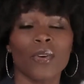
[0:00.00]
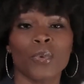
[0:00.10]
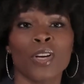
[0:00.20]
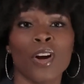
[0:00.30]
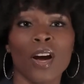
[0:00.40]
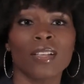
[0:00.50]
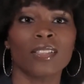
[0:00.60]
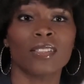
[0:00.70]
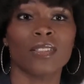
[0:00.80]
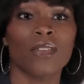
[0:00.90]

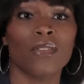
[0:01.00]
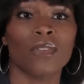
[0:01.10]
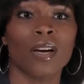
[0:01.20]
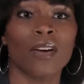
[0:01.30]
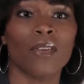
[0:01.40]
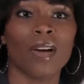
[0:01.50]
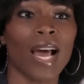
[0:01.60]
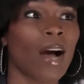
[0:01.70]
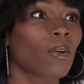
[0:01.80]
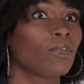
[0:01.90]
regardless of
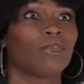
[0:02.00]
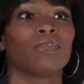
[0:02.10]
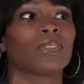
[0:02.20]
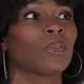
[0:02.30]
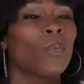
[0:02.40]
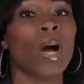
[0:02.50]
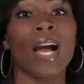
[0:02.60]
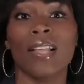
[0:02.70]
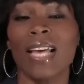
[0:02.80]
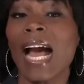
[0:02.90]
how
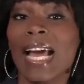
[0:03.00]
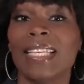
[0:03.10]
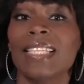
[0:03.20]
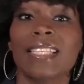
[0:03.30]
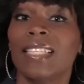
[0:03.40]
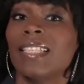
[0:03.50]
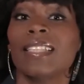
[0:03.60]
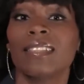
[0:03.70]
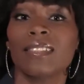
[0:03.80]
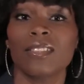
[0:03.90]
wild the idea
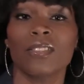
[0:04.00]
is.